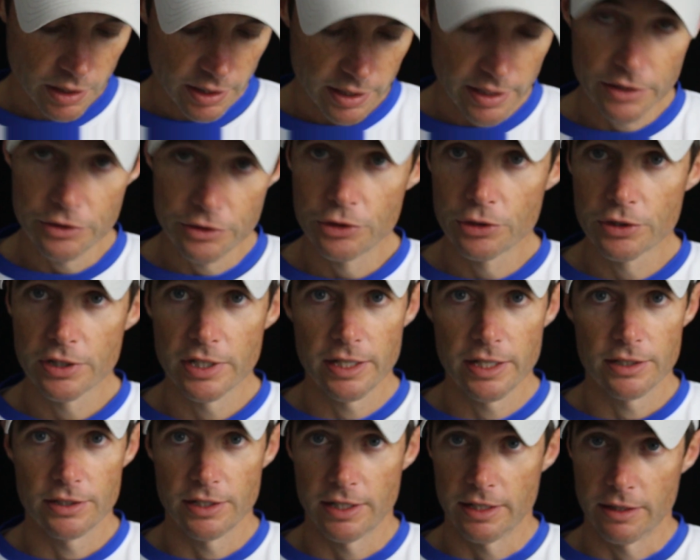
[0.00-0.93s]
and you'll
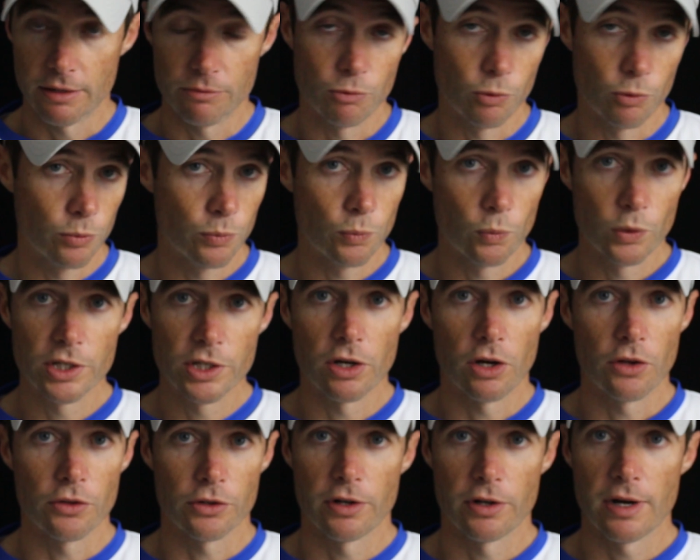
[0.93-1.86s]
catch. And we
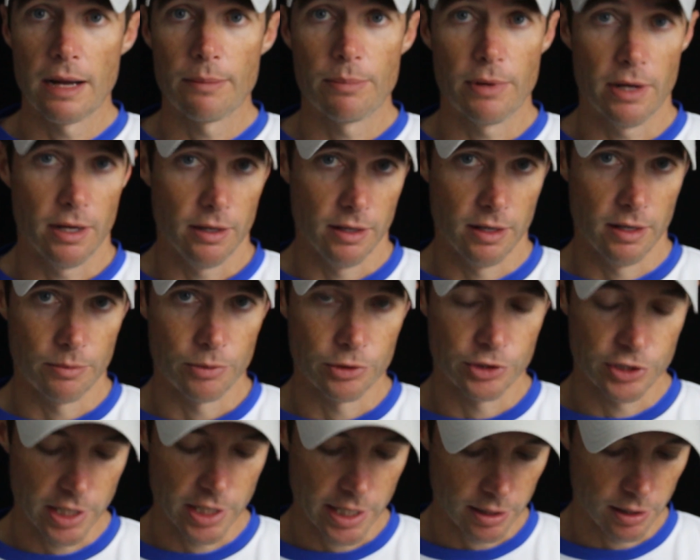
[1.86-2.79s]
caught the crap out of
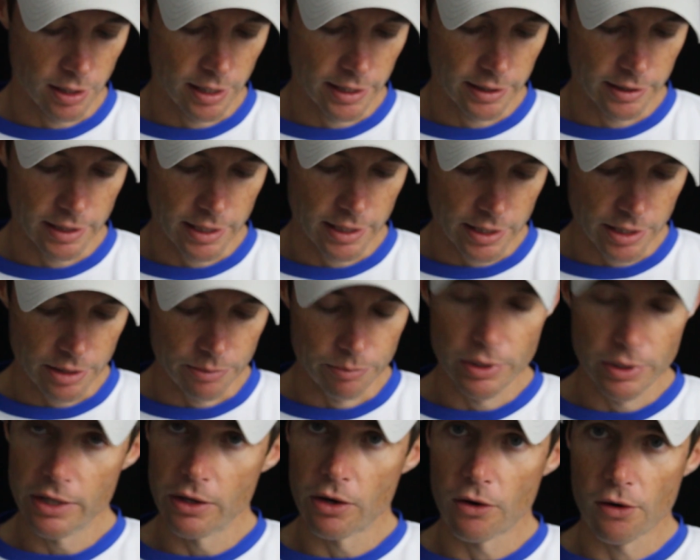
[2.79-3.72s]
amberjack like that. They
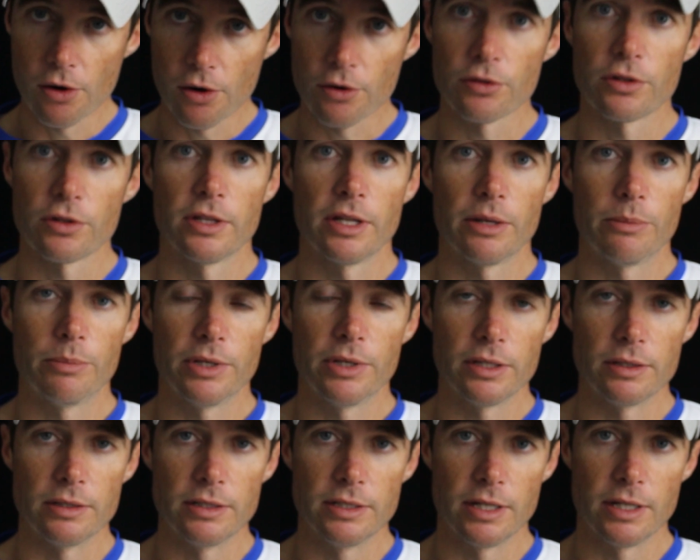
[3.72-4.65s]
bit it harder than they
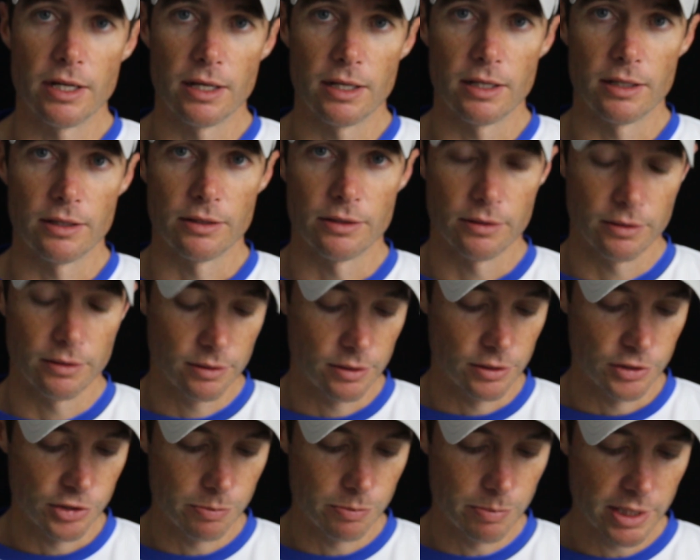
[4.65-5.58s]
bit the uh,
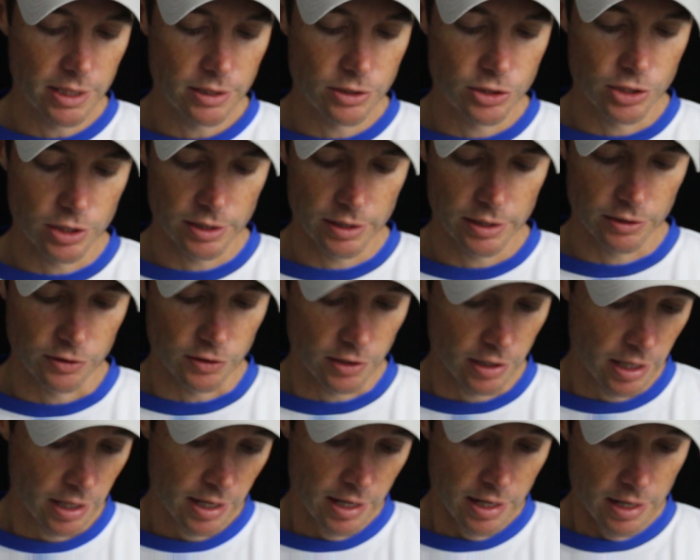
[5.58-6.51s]
the speed jigs.
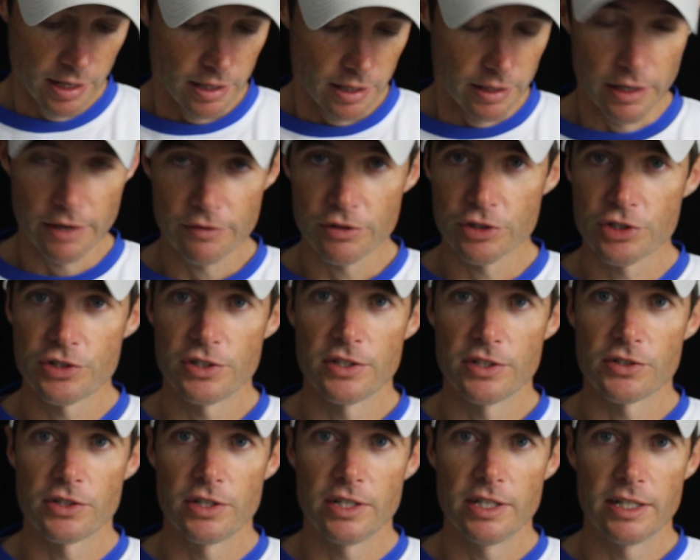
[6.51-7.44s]
And ever
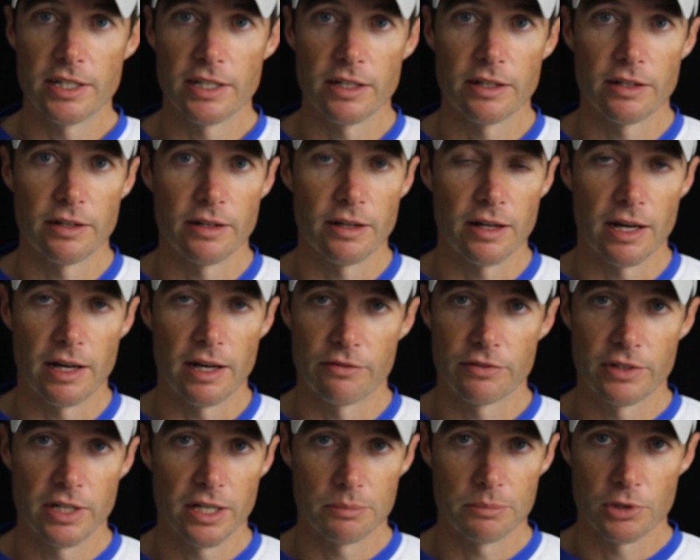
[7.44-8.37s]
since then,
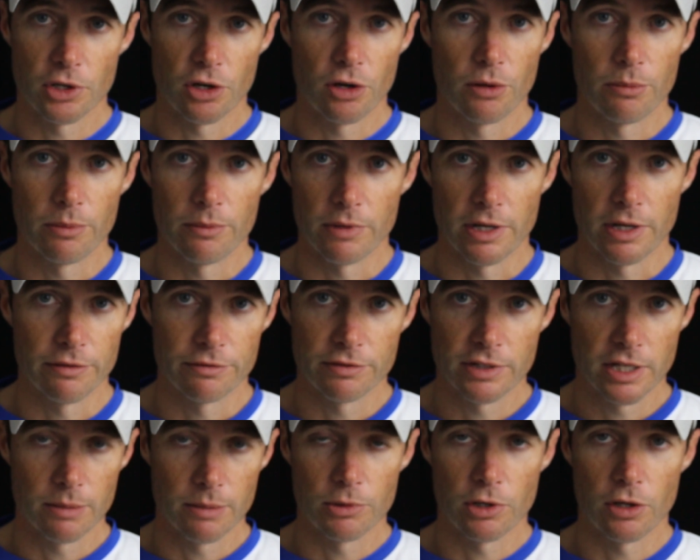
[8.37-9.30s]
I've kept all
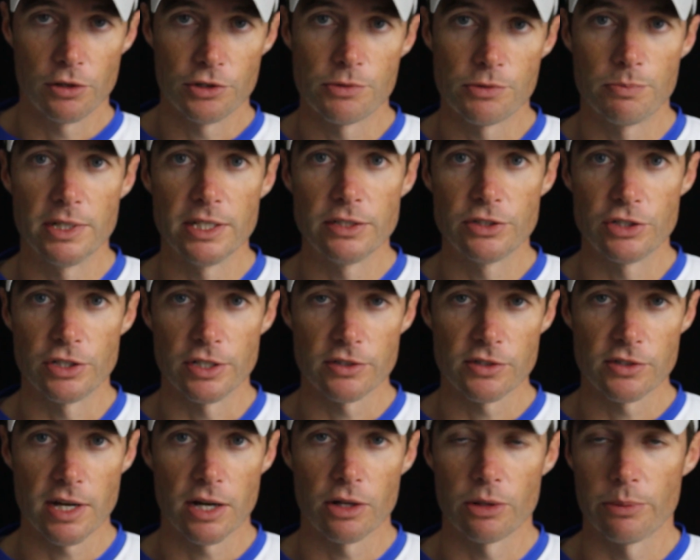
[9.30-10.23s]
I've kept all the speed
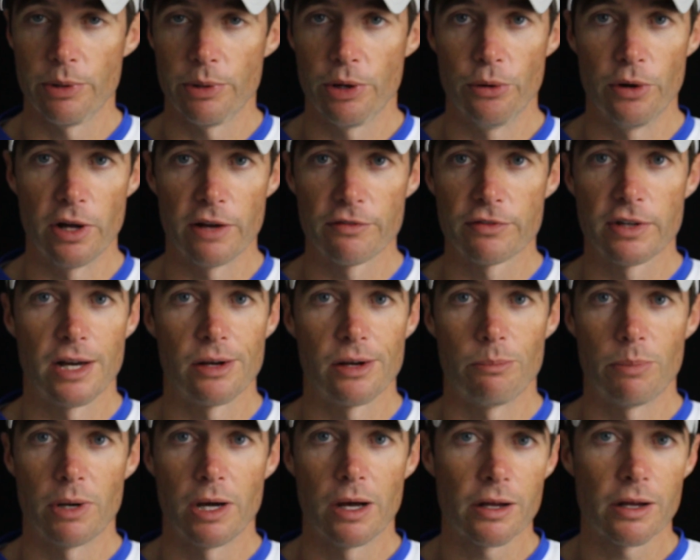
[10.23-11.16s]
jigs out of the boat. I've
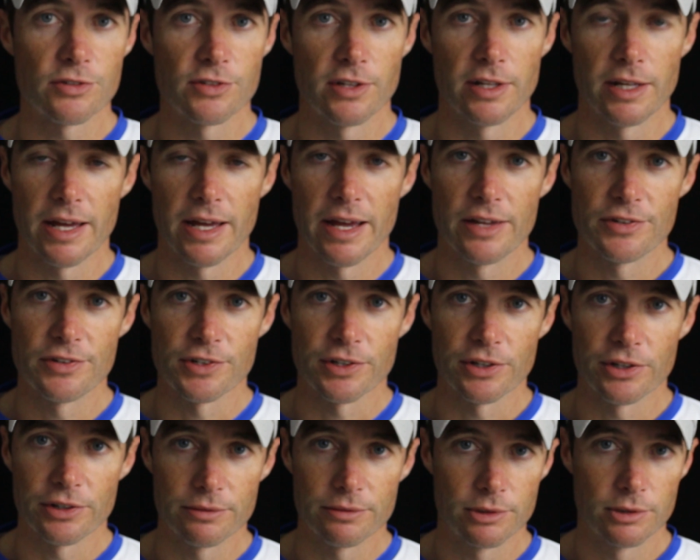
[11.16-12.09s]
got a box that
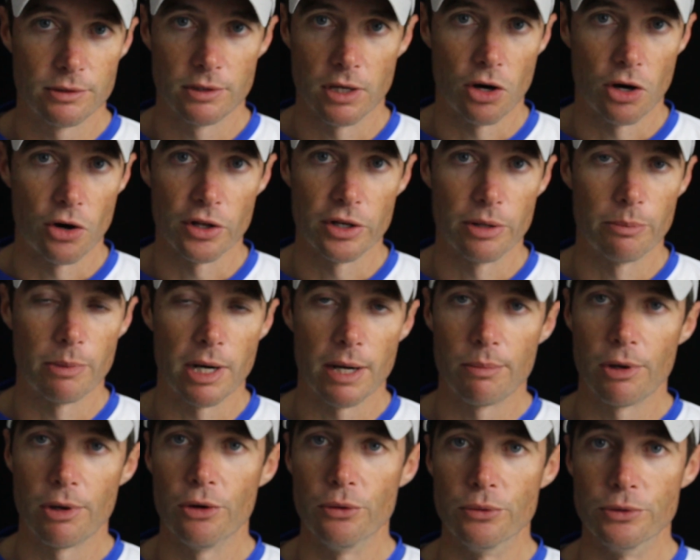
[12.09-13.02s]
hasn't gone into
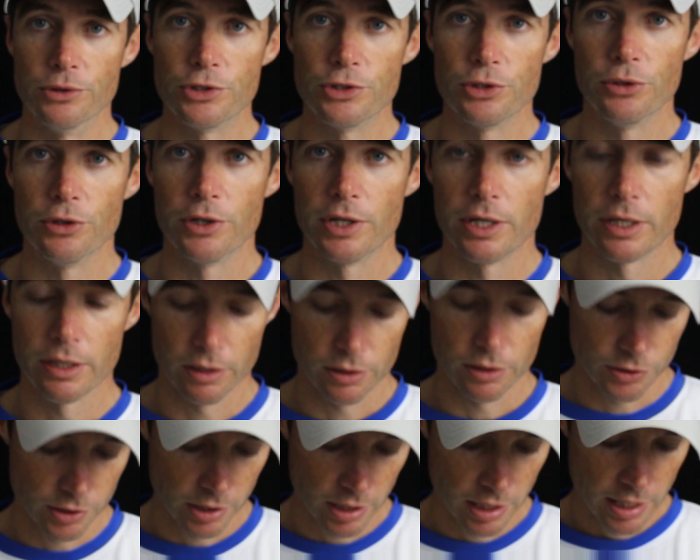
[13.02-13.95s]
my boat in two
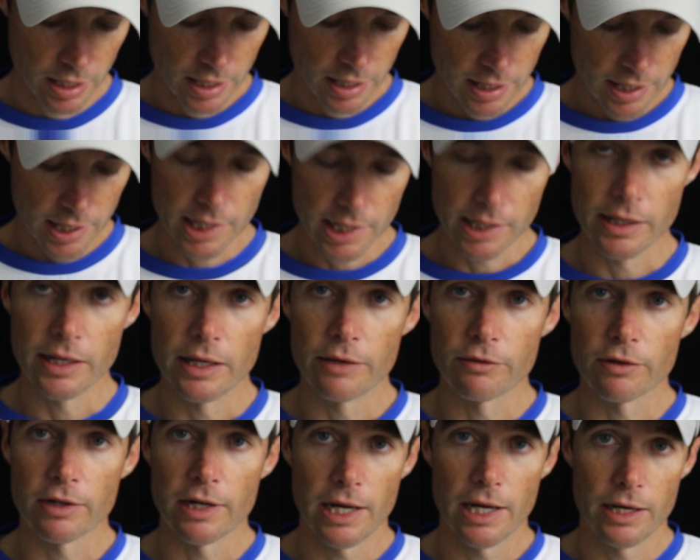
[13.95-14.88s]
years, and
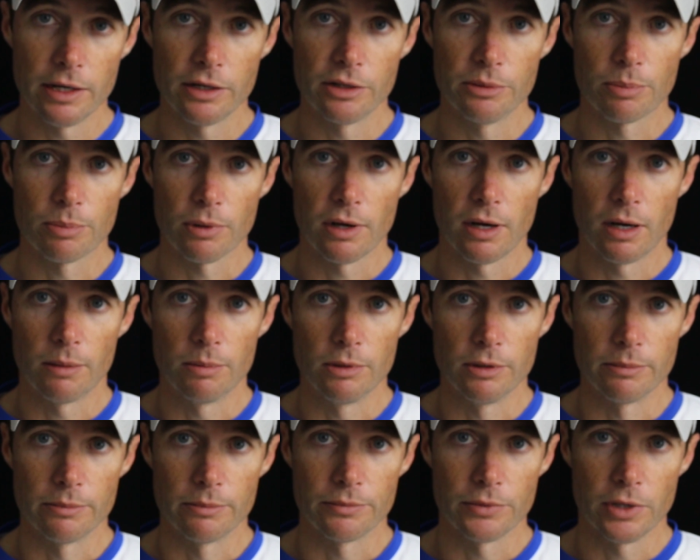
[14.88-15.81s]
never had any
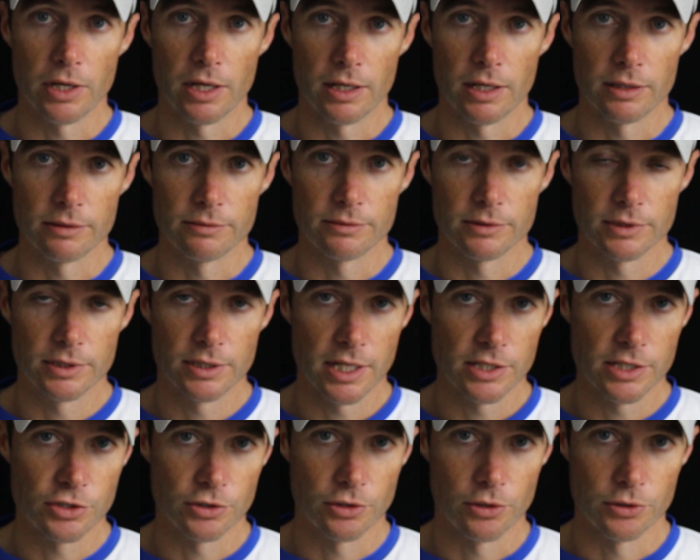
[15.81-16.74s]
problem uh,
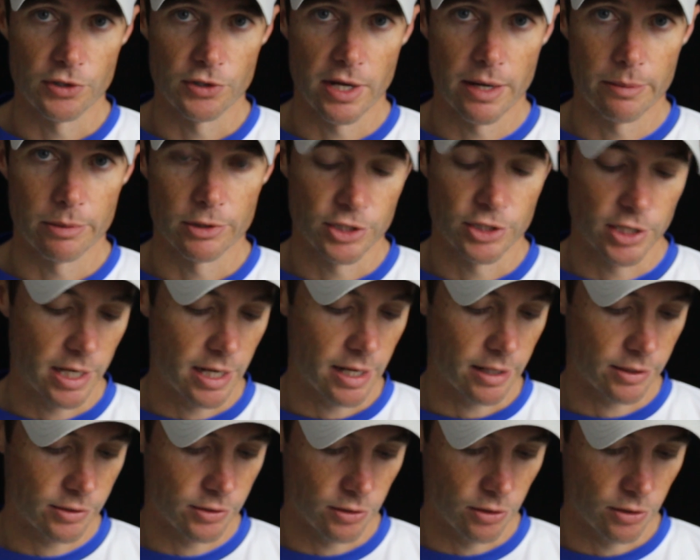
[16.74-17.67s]
catching those
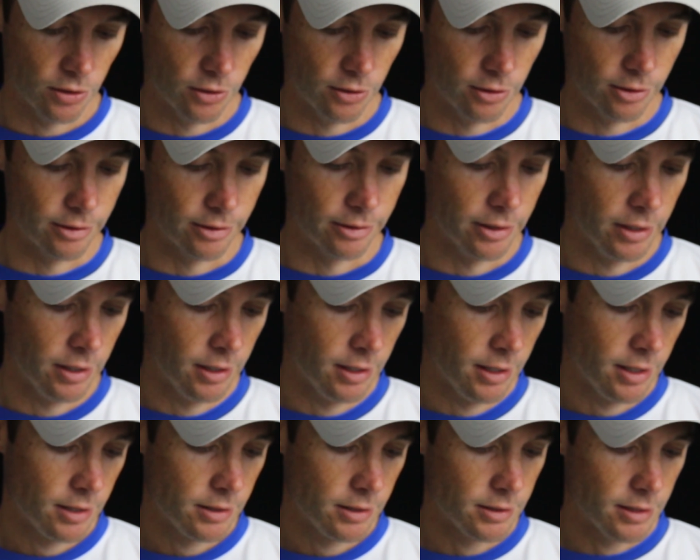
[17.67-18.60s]
amberjacks on
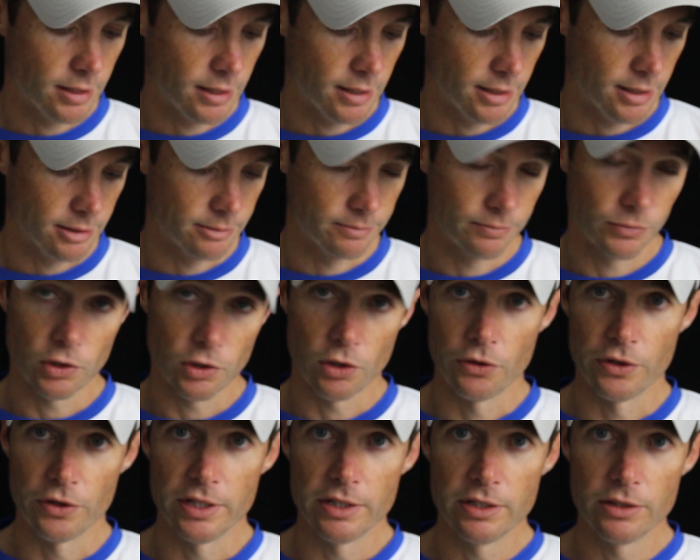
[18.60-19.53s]
uh,
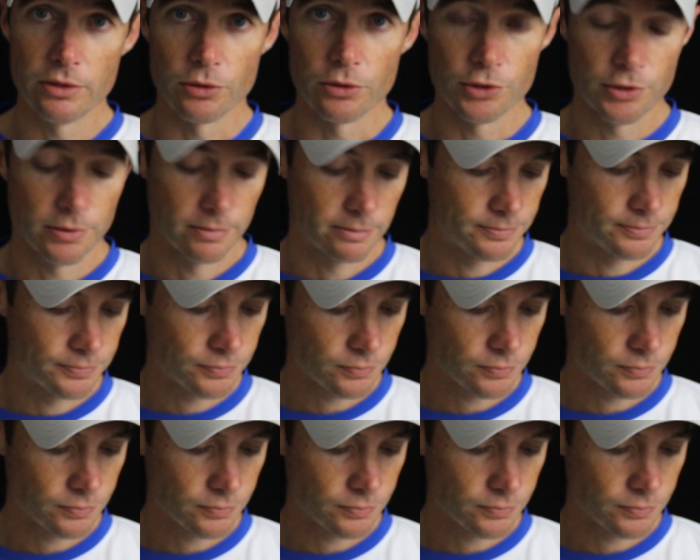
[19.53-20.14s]
on the eels.